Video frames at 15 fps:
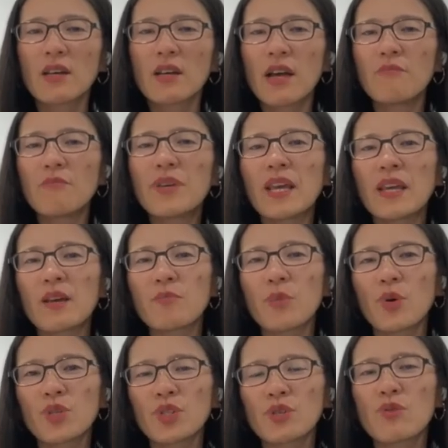and being able
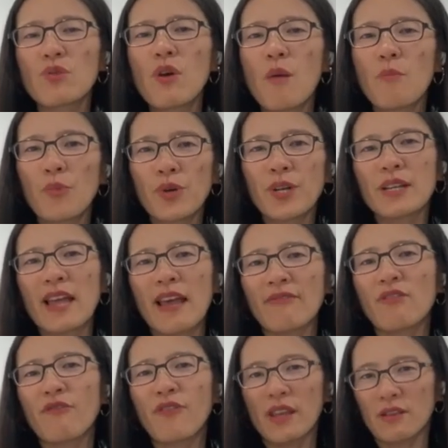to put it at the
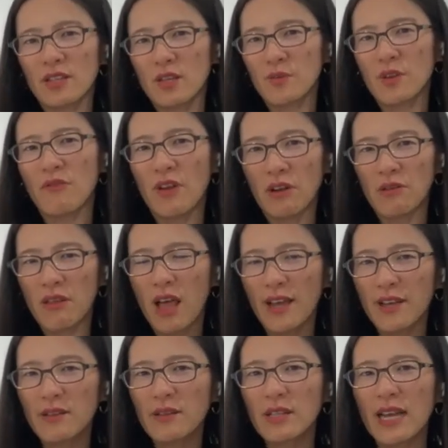fingertips of our clients.